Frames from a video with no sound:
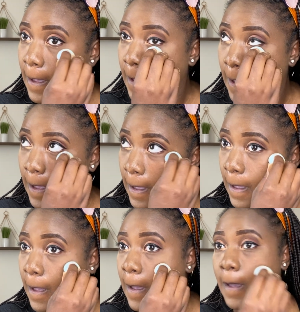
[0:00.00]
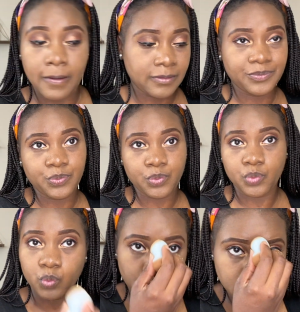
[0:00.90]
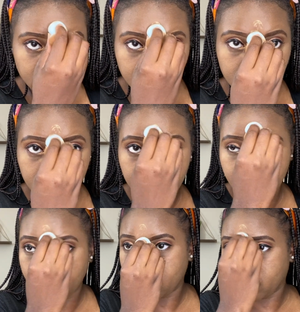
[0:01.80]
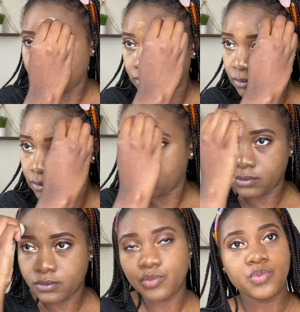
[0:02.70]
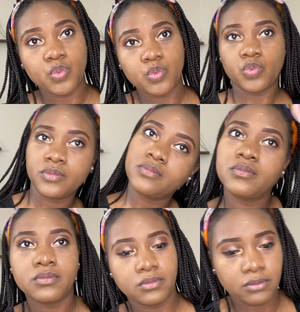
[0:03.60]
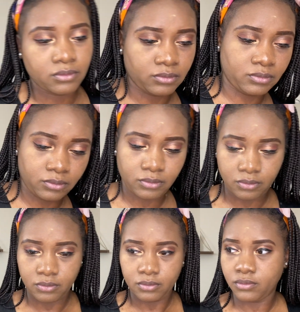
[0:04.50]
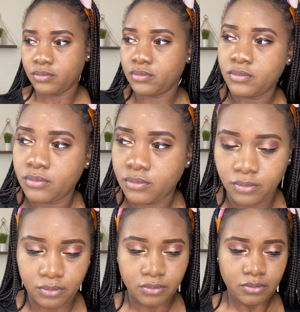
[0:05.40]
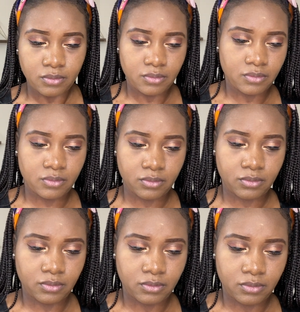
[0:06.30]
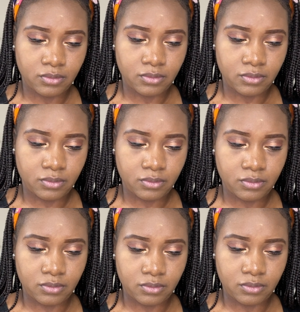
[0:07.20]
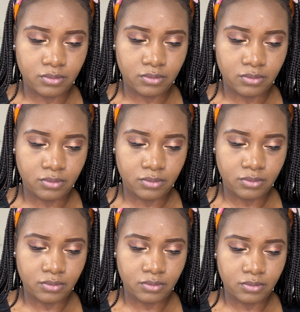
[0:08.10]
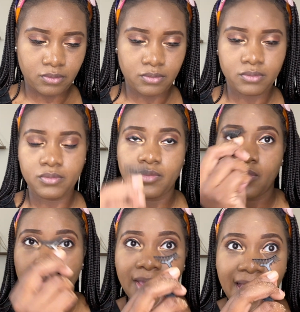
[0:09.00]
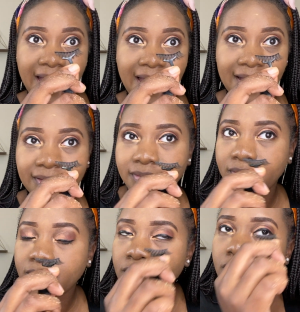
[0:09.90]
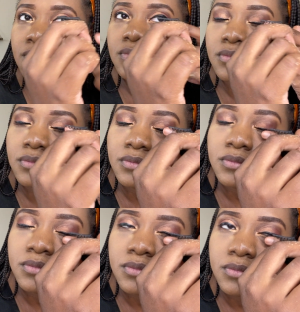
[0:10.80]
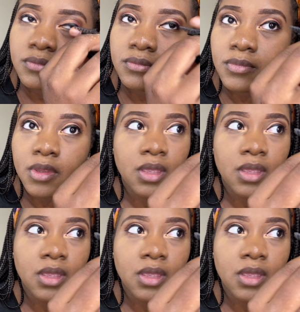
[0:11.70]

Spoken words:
So I don't put a ton on my face. I don't be baking and stuff and all that. I just put the powder on my face to seal everything in. Um, so now I'm going in with these magnetic lashes.